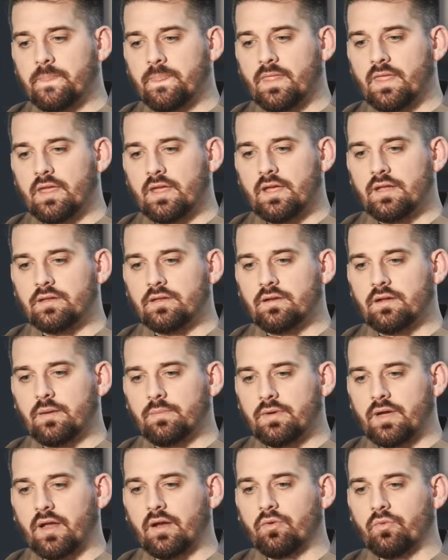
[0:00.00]
ended
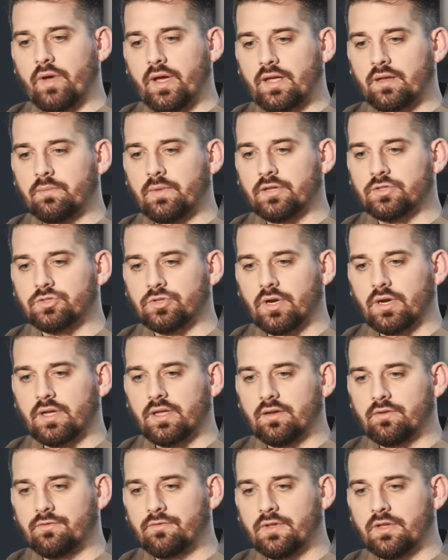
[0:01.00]
up kind of wrecking my truck
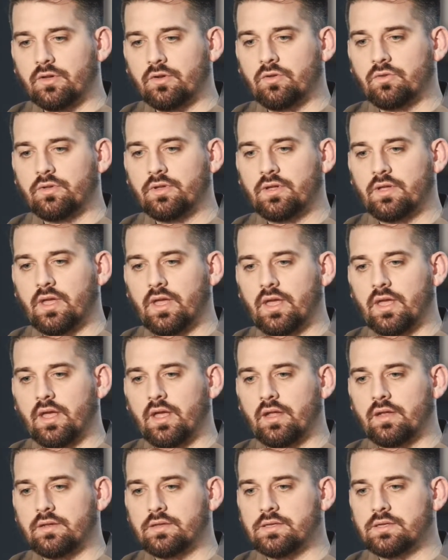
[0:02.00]
in a field
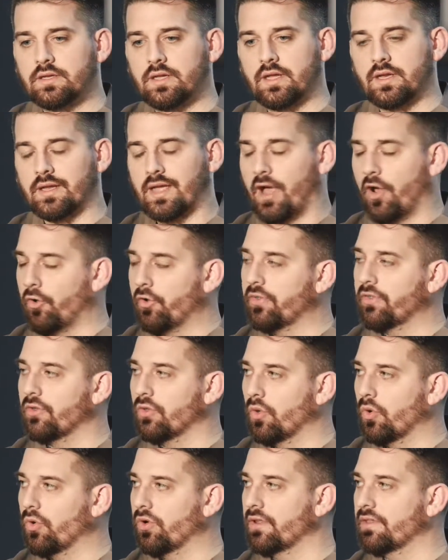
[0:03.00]
and encountering the
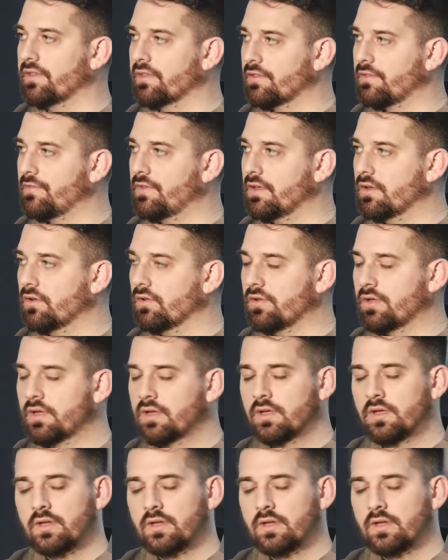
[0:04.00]
Lord in this field.